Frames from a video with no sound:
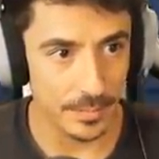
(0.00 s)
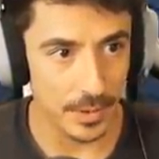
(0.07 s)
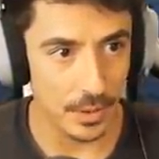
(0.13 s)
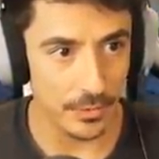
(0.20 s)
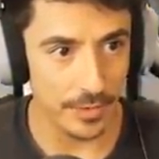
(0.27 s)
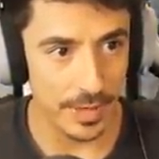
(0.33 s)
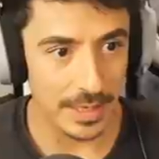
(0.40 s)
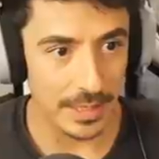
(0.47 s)

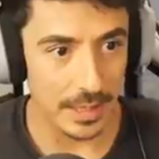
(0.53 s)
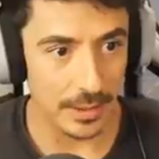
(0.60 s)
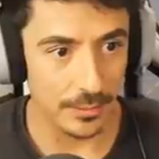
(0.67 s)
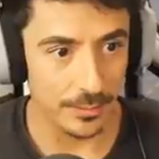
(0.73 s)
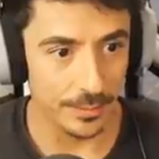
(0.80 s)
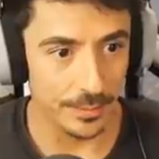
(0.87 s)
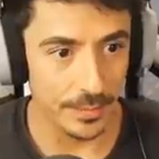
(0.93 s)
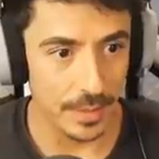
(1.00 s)
Not really, no.
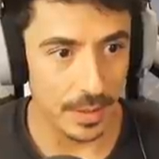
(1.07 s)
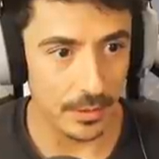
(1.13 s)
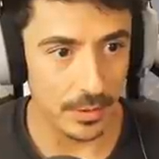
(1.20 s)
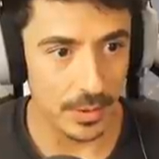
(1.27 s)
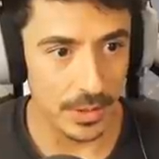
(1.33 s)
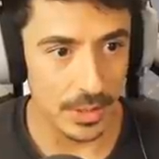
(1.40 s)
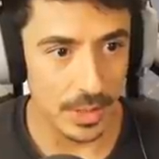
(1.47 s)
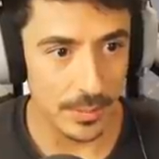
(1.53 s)
I'm
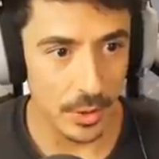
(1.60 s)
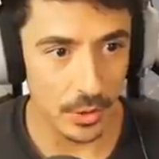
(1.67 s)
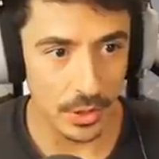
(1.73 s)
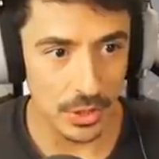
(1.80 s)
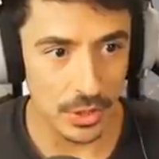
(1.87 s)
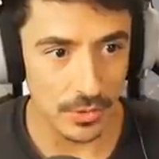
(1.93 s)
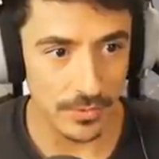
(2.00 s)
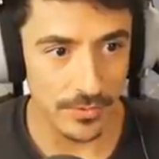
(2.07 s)
going to... I'm not going
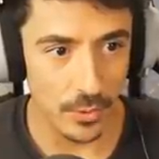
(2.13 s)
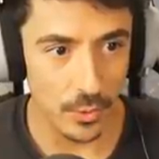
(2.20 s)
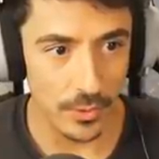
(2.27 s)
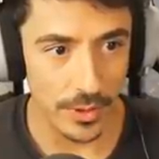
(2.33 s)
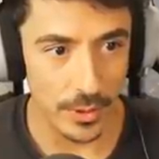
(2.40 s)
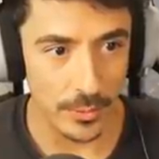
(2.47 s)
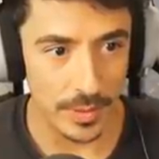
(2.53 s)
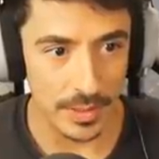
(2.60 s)
to do four,
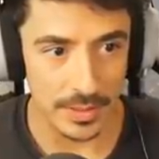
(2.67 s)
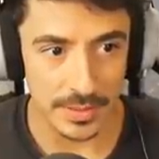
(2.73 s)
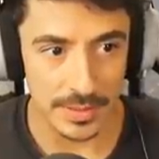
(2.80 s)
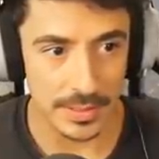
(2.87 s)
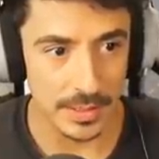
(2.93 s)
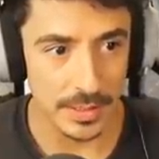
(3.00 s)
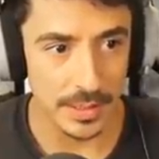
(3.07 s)
though, because...